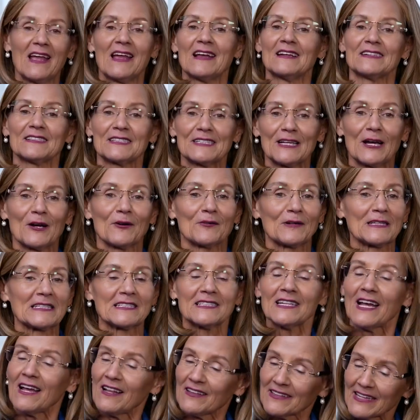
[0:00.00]
So
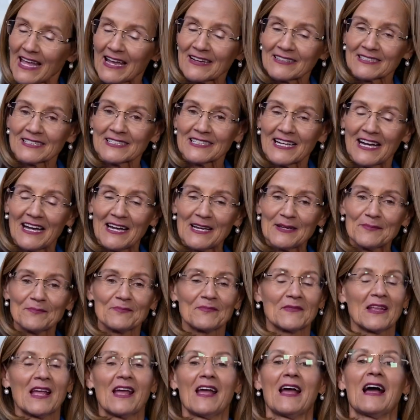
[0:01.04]
until next time,
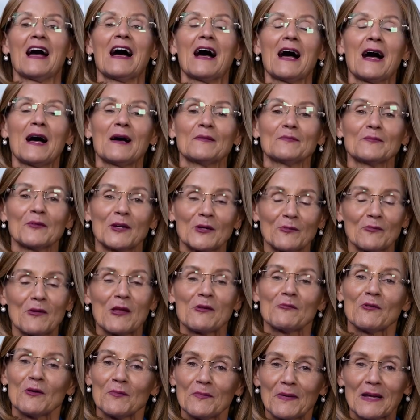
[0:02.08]
when we
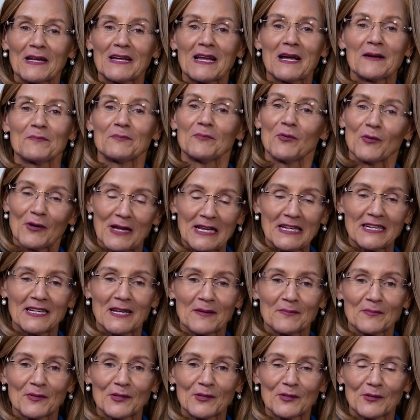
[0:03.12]
will pick up point
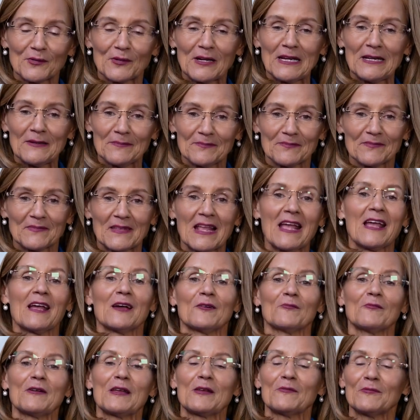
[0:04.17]
number 3,
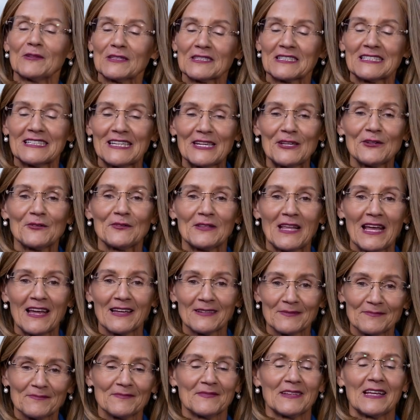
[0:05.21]
we will see you
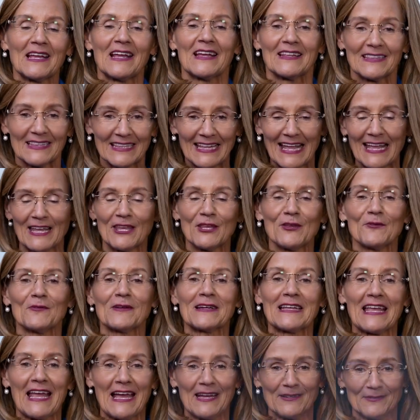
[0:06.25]
then, and thank you
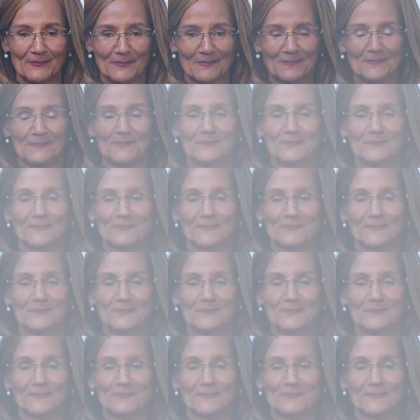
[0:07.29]
again.